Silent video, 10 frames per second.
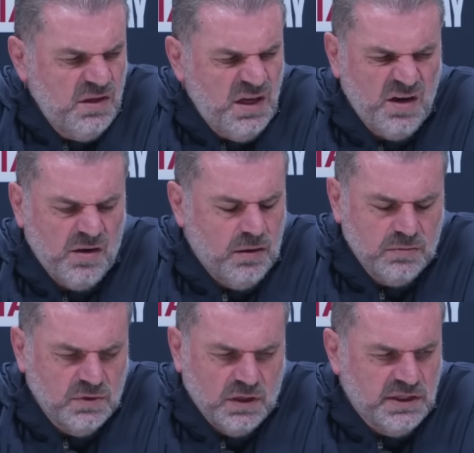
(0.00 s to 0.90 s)
Yeah,
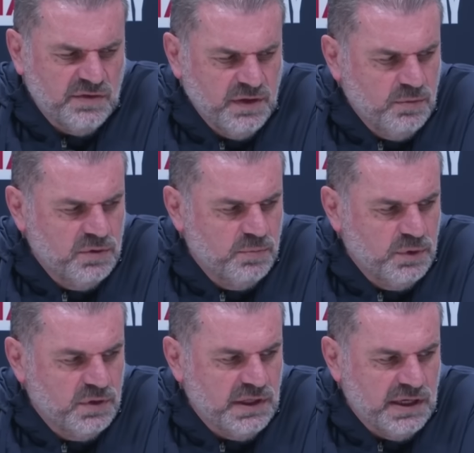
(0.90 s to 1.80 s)
I definitely wouldn't
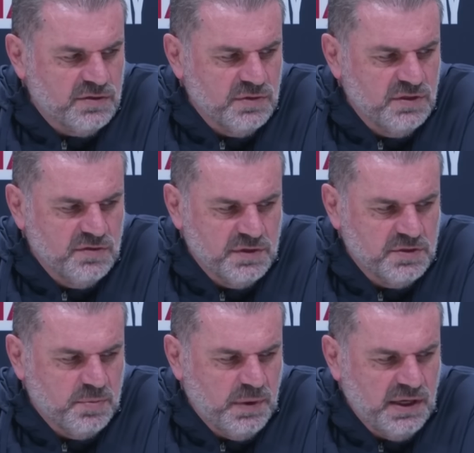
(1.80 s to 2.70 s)
put it down to an
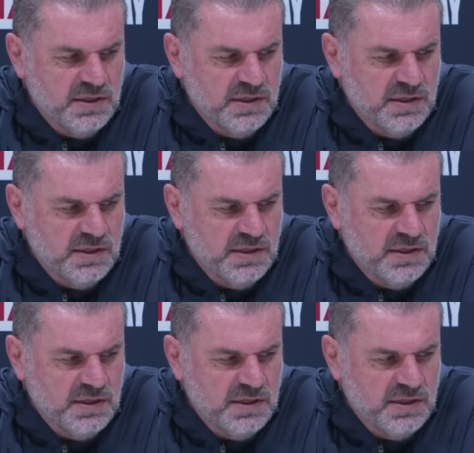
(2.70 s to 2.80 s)
individual player.